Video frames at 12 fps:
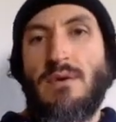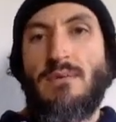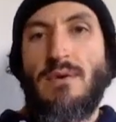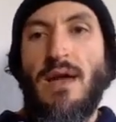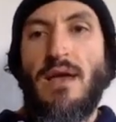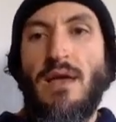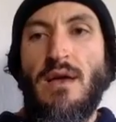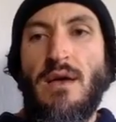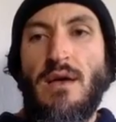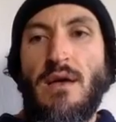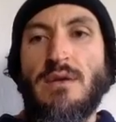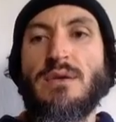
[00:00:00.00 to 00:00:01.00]
right?
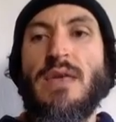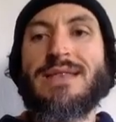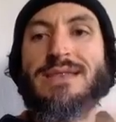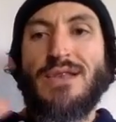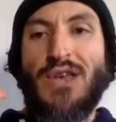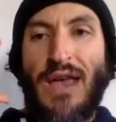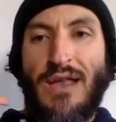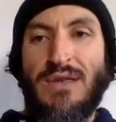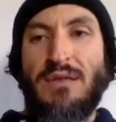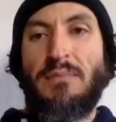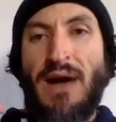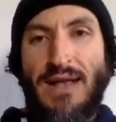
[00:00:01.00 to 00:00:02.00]
So that's the change in
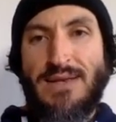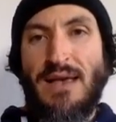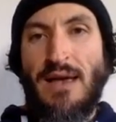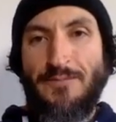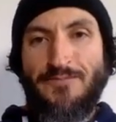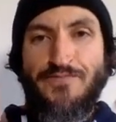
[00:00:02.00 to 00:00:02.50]
the mindset